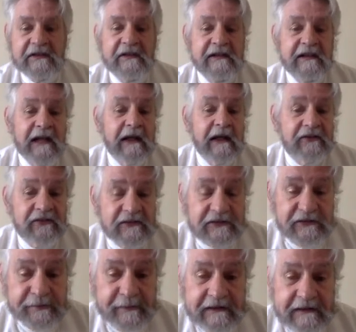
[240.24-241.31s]
that he actually
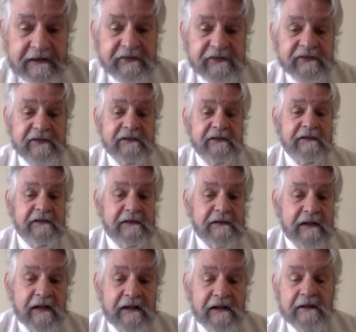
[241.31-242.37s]
speaks
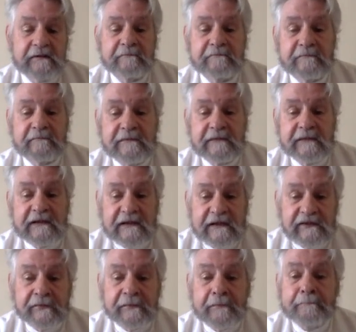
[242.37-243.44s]

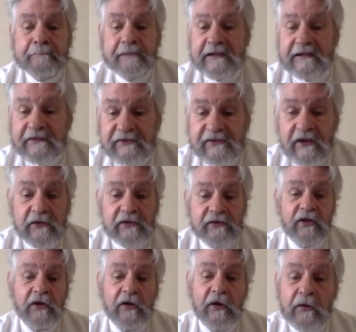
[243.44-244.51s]
is peace,
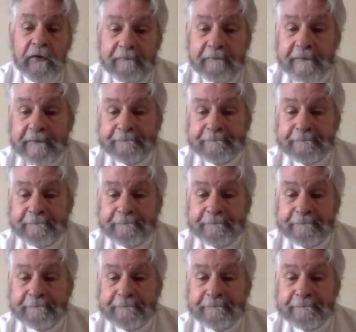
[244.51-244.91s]
shalom.